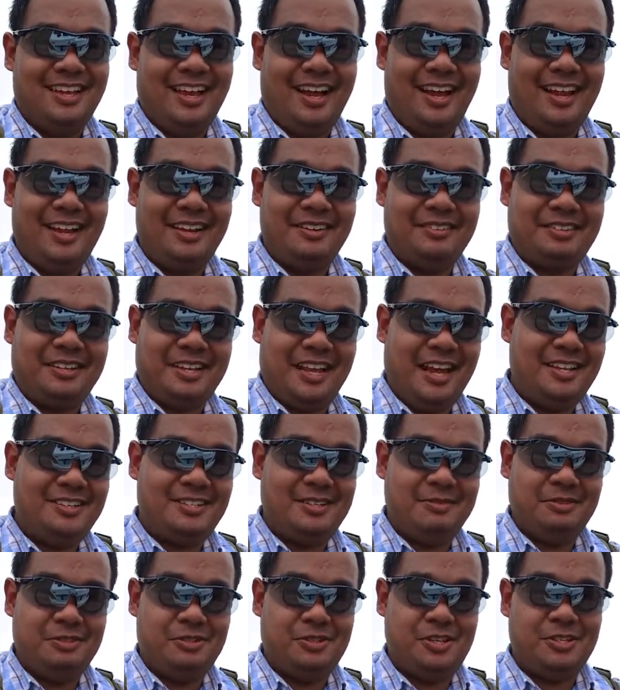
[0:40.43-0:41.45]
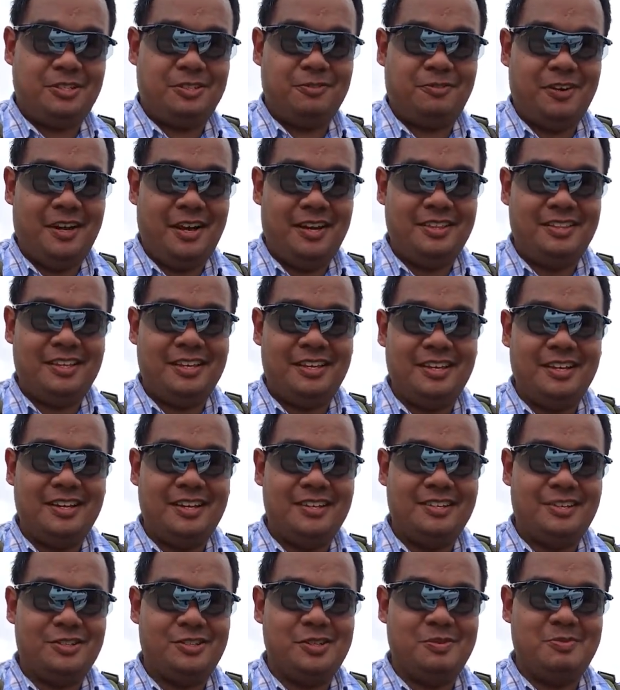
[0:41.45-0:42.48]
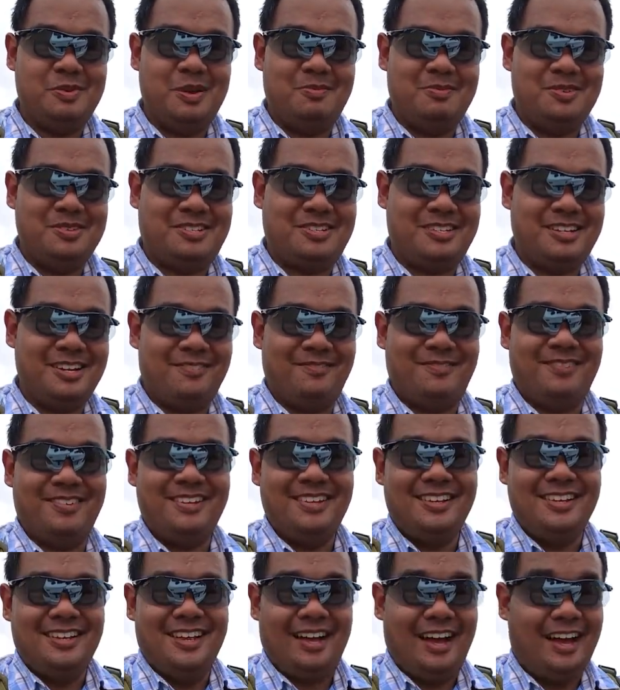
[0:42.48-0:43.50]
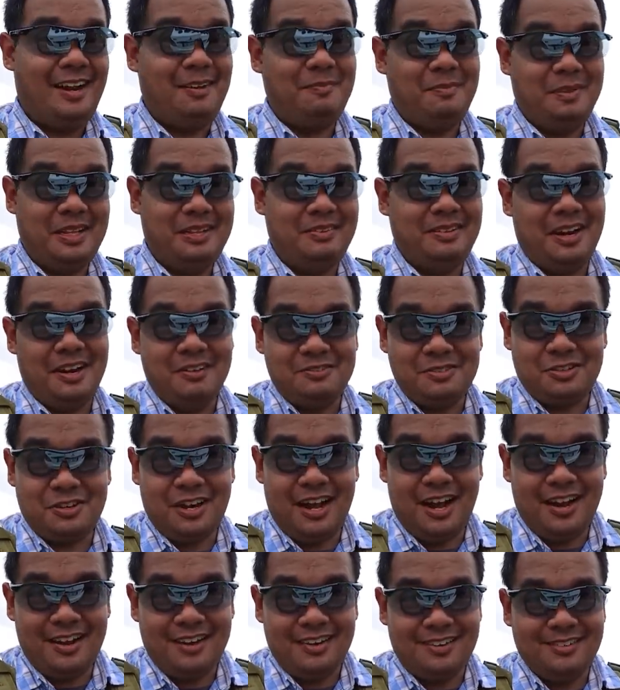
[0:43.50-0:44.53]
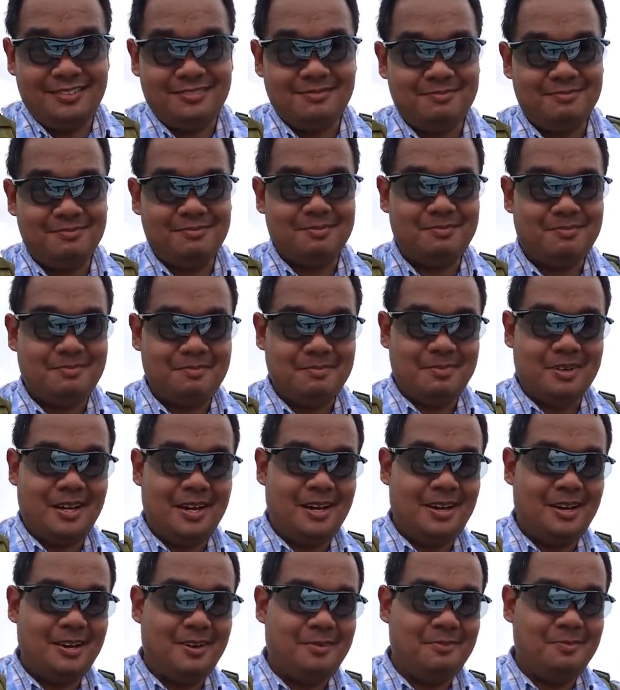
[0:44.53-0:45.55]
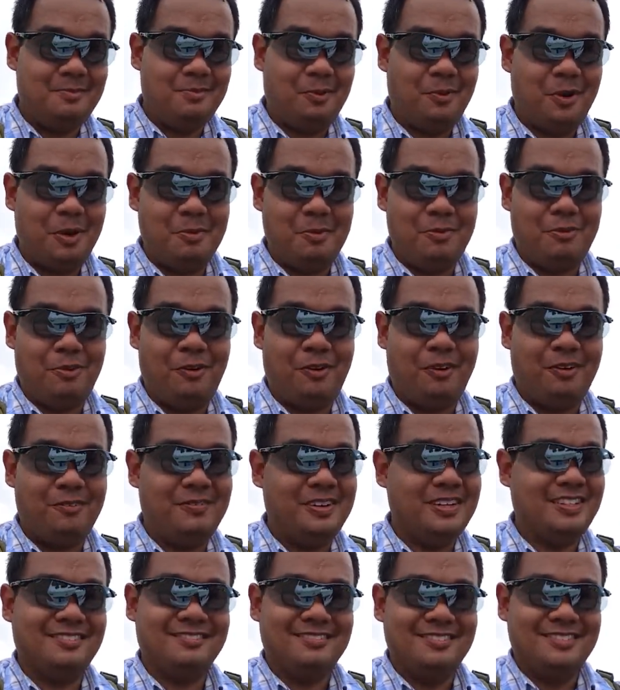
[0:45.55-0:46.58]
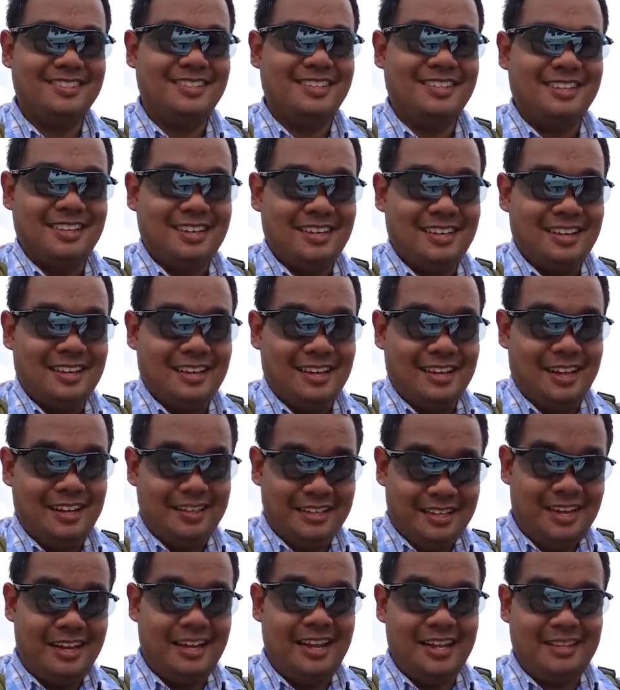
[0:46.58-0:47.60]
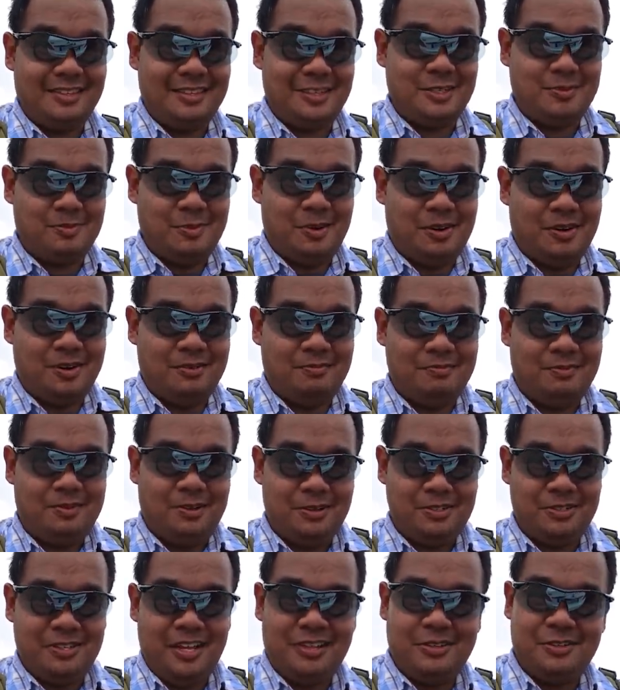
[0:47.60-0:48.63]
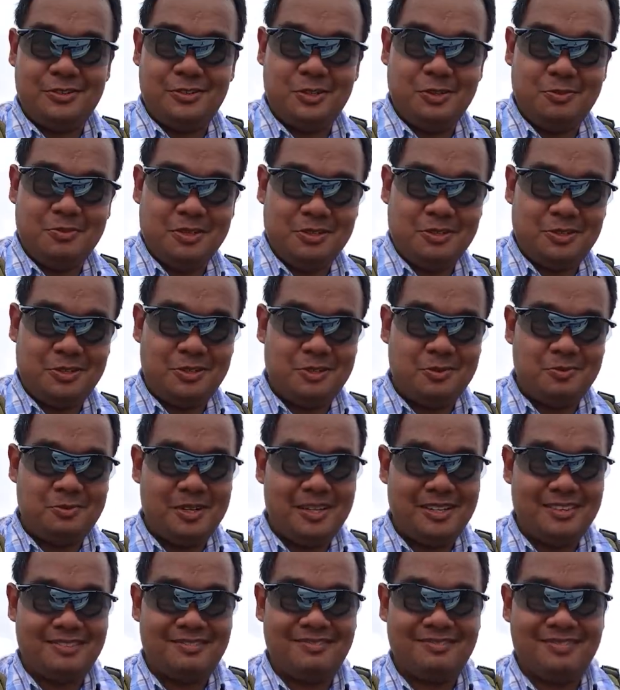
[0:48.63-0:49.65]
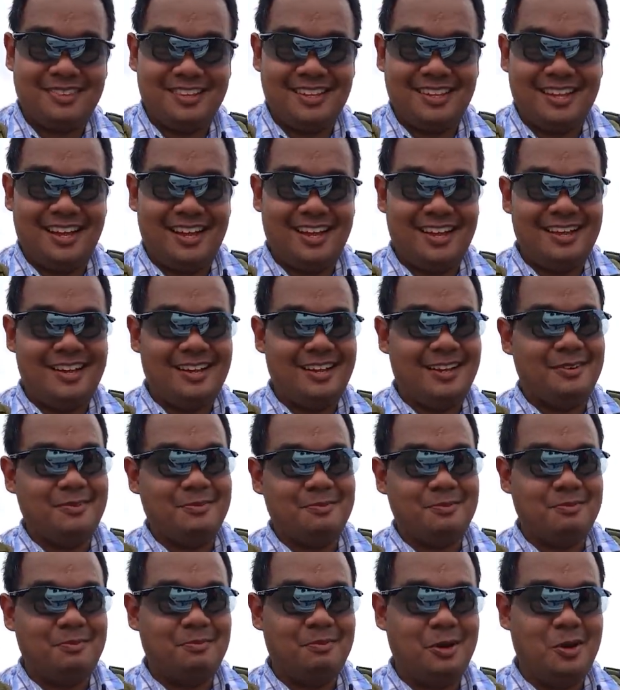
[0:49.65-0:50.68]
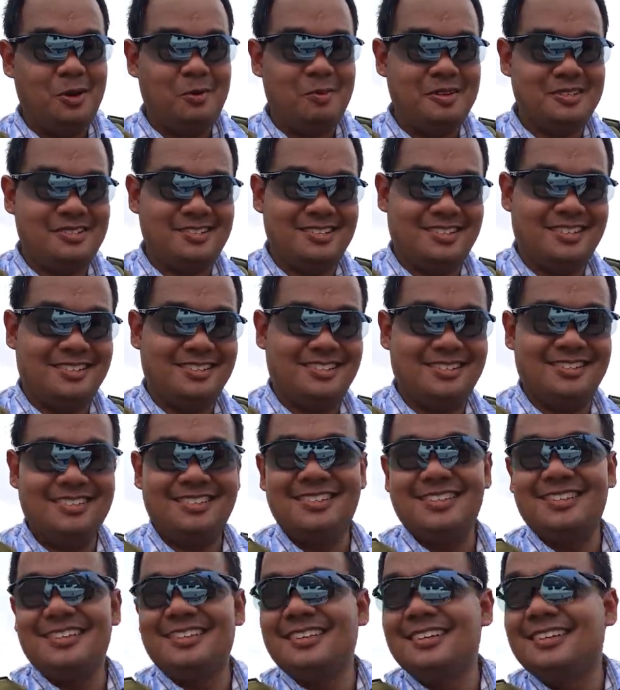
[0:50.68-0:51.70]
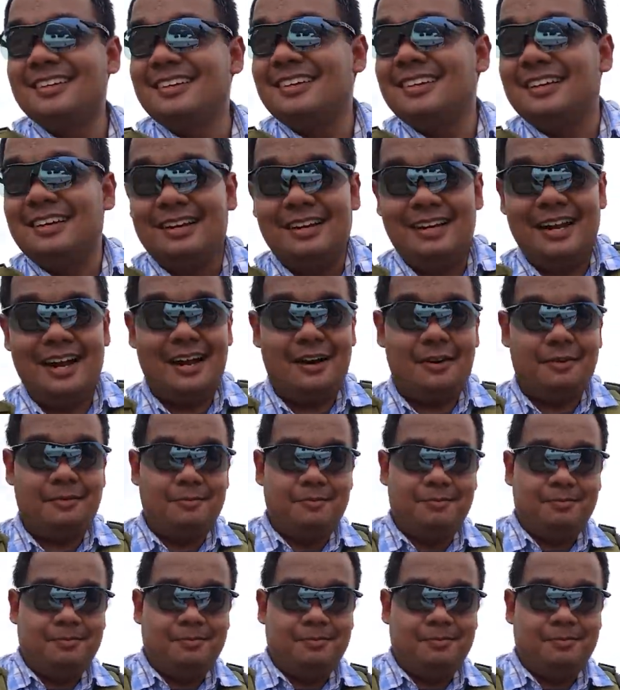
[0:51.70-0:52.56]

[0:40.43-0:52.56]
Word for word: and I can't seem to justify the, uh, the gym membership. And I believe that I've tried um, way before, but I think I like this more. Also like the Zumba too, but uh, we know looking. Now,